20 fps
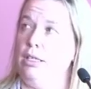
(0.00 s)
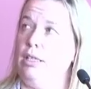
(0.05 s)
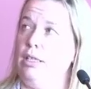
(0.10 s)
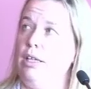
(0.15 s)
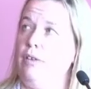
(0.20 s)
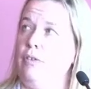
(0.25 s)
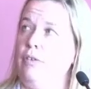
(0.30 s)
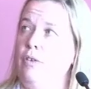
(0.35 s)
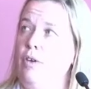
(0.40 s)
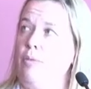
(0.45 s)

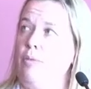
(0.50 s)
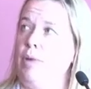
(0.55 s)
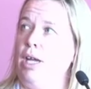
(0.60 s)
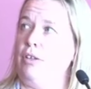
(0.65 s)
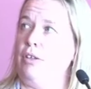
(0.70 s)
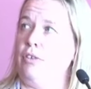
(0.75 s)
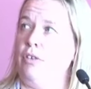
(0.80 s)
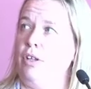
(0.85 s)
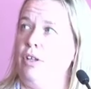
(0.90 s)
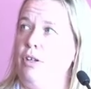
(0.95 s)
there's not
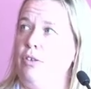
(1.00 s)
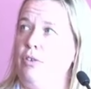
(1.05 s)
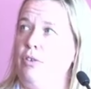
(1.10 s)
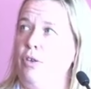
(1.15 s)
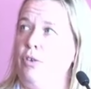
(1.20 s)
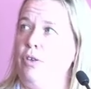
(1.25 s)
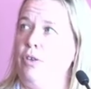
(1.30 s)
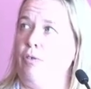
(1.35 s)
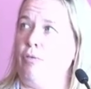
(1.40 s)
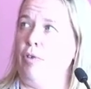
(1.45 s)
much that I'll
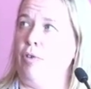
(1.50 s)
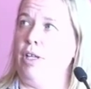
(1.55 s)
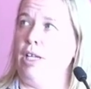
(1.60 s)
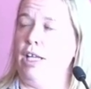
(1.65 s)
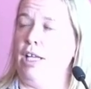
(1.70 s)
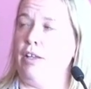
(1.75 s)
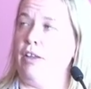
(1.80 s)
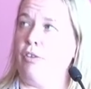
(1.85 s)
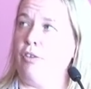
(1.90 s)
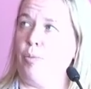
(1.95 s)
do differently
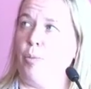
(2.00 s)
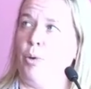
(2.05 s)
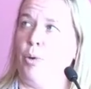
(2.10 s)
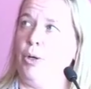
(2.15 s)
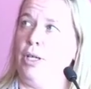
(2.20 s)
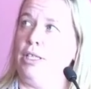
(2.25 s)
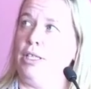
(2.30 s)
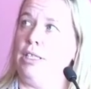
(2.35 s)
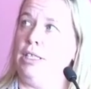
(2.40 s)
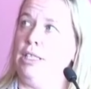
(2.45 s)
at this
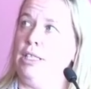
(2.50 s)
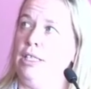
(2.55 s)
point.